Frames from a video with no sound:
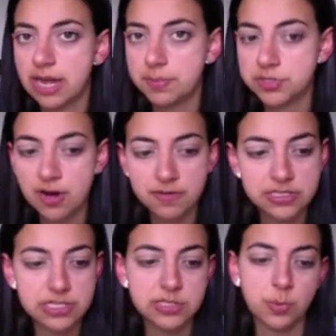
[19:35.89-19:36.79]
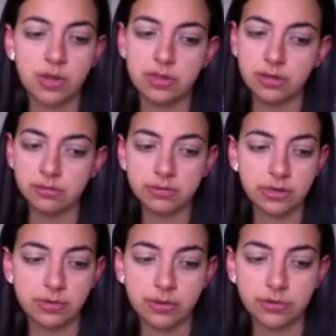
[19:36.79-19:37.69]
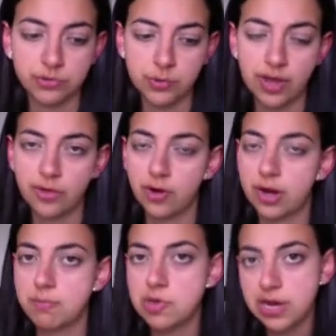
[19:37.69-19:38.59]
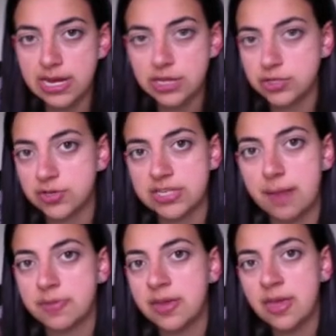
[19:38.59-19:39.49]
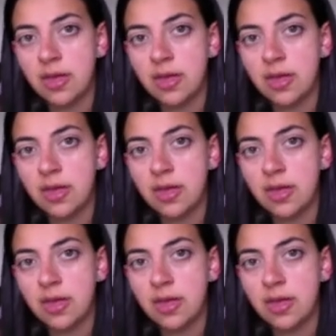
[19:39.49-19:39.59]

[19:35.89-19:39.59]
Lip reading: type services where they'll do either a community intercept